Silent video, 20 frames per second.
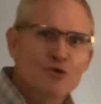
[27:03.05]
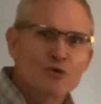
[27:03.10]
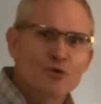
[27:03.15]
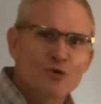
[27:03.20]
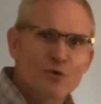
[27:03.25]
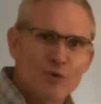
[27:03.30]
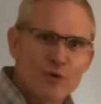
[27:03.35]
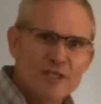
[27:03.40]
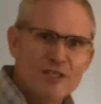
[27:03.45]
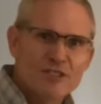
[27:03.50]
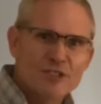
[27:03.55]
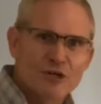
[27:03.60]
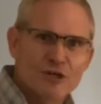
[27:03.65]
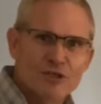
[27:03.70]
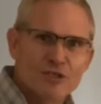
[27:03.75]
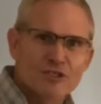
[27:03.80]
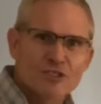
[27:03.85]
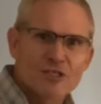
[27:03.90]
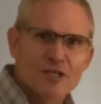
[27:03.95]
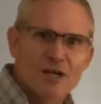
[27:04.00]
the
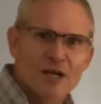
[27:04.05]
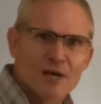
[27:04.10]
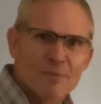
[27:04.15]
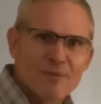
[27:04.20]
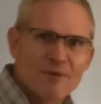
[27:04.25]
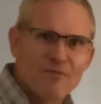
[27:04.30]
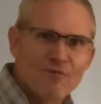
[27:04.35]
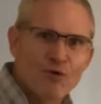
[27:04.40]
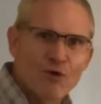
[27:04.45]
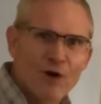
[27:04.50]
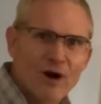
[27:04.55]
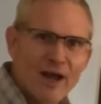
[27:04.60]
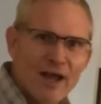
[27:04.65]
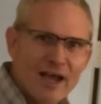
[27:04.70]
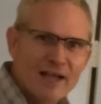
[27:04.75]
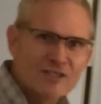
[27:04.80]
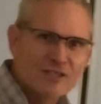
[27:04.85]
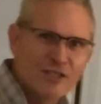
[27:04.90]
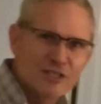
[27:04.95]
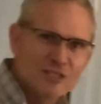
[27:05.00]
research before I
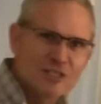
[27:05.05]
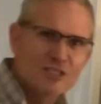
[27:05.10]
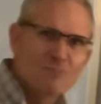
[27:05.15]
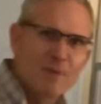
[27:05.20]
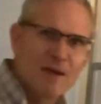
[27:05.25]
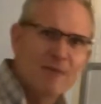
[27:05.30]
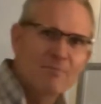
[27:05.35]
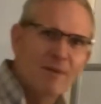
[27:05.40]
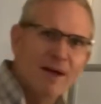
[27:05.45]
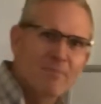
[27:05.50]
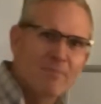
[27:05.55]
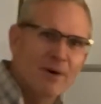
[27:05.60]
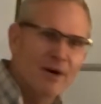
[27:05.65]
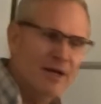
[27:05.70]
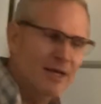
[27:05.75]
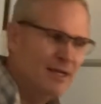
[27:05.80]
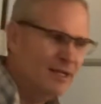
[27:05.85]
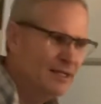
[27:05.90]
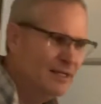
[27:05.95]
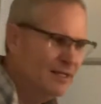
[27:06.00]
actually spend my
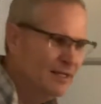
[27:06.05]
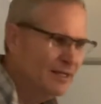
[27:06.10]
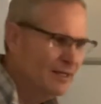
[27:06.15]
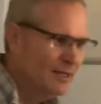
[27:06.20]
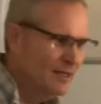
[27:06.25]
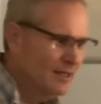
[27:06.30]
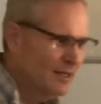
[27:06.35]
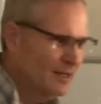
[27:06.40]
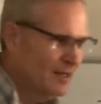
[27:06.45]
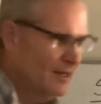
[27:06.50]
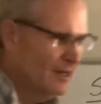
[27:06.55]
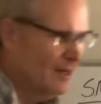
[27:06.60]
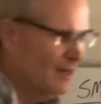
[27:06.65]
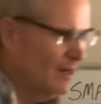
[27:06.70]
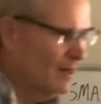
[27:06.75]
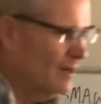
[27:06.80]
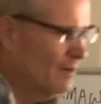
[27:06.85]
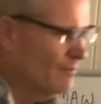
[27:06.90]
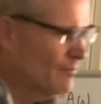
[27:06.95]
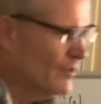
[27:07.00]
money
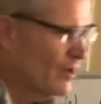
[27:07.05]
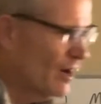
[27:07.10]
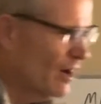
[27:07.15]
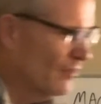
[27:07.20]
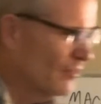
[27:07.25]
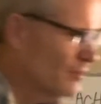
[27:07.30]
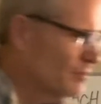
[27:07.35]
on the